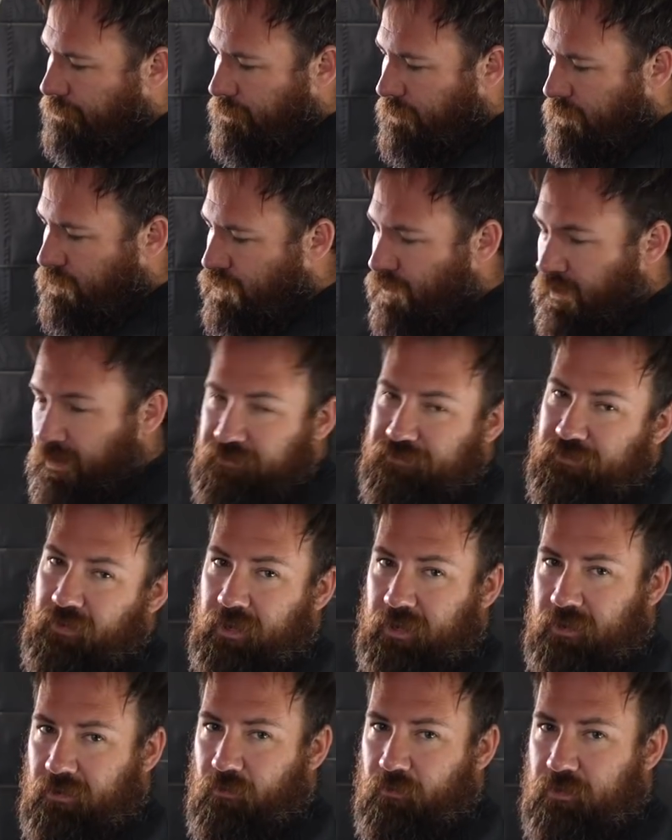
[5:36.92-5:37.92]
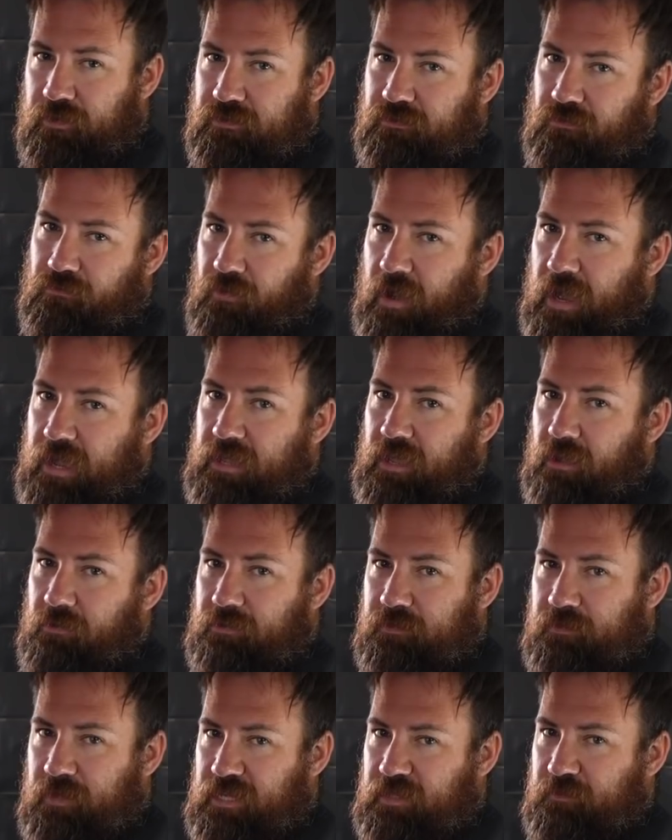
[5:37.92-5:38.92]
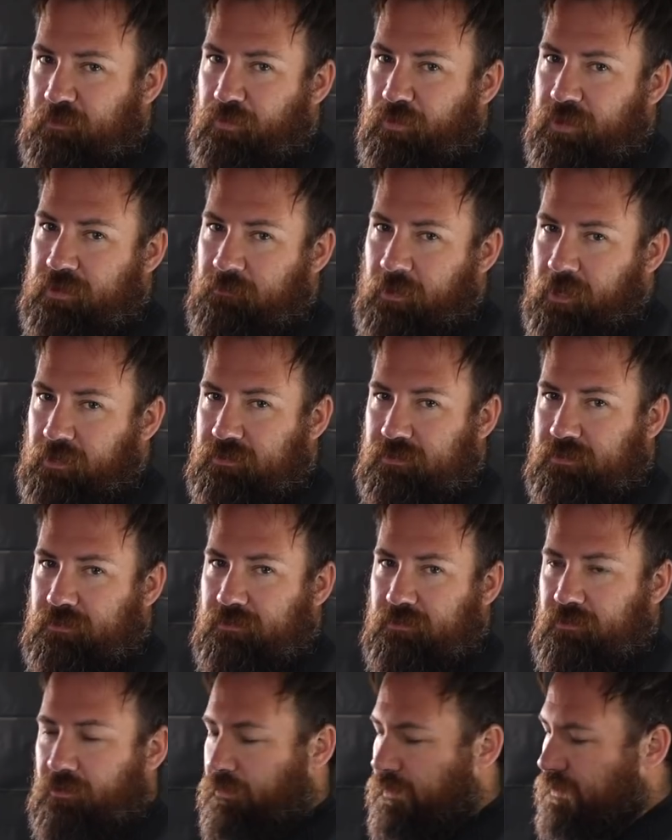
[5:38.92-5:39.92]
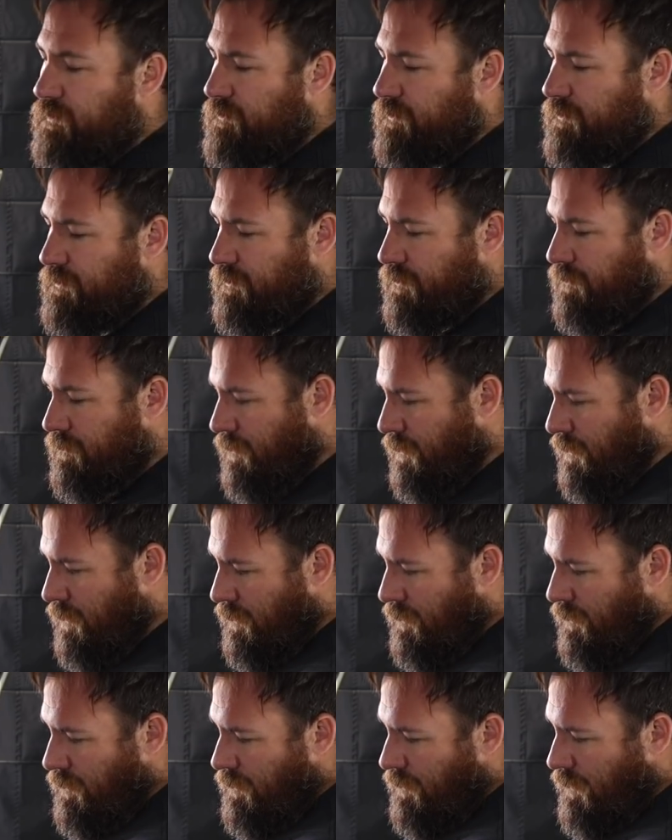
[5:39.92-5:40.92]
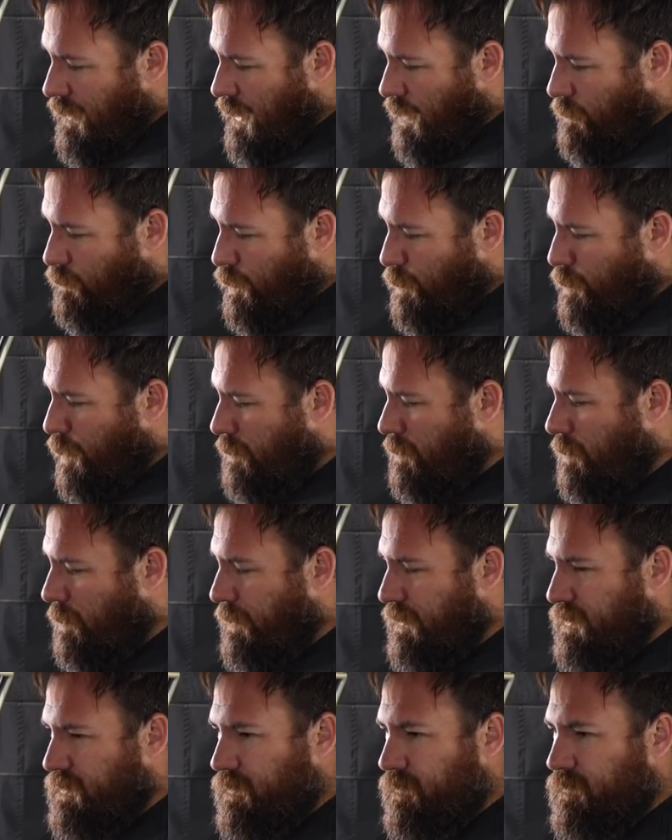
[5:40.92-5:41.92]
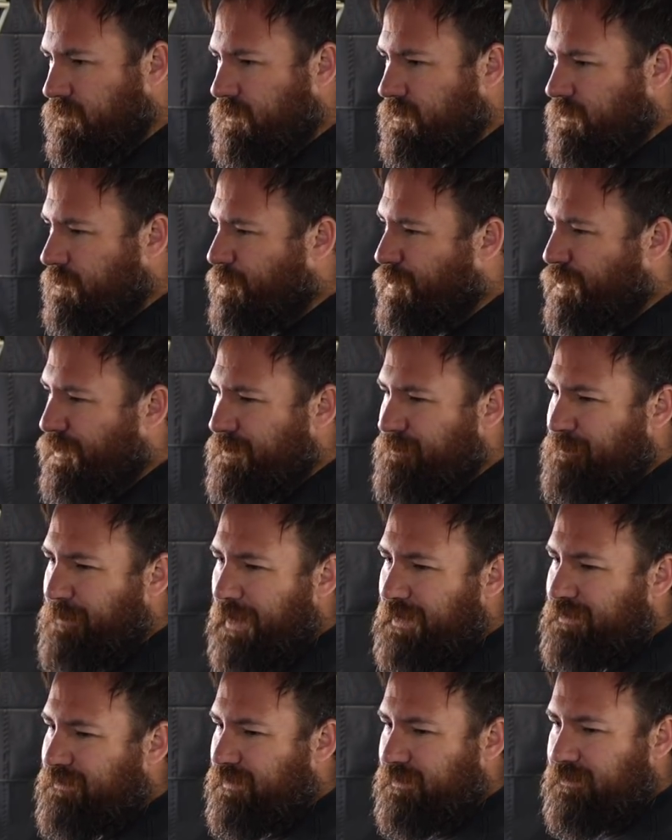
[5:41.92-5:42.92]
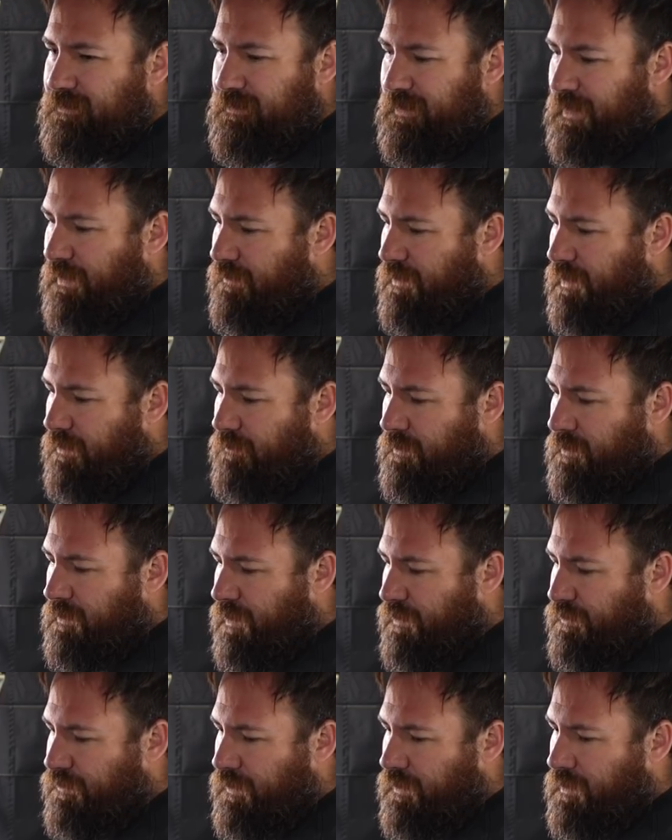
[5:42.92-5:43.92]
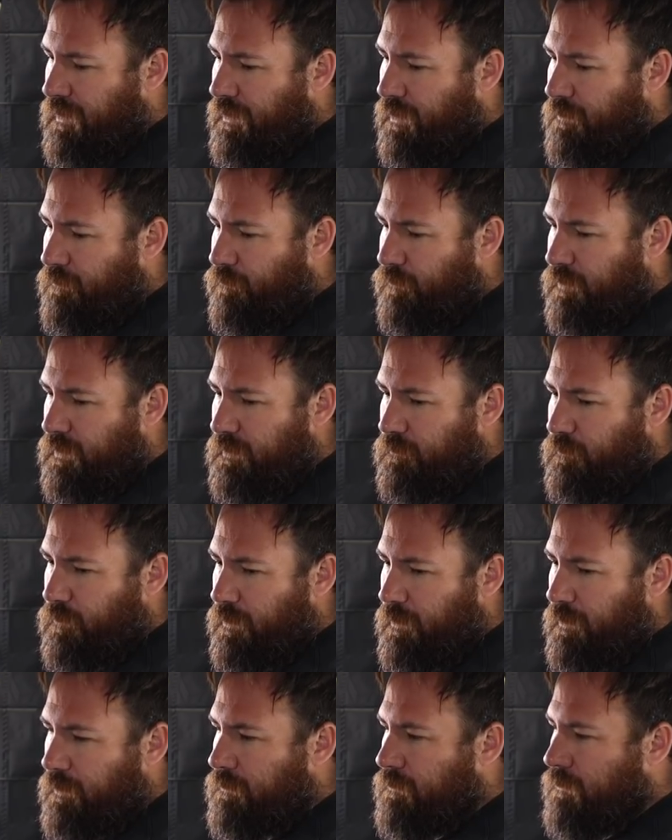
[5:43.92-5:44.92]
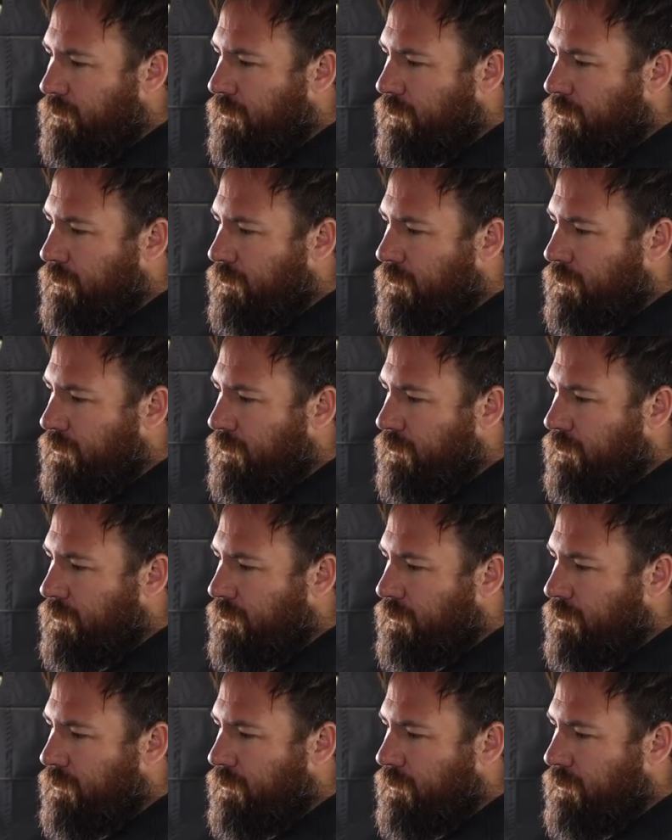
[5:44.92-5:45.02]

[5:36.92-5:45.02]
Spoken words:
trying to find an original radio is pretty much non-existent. We'll probably do just a pretty basic stereo in it. I think I don't really want to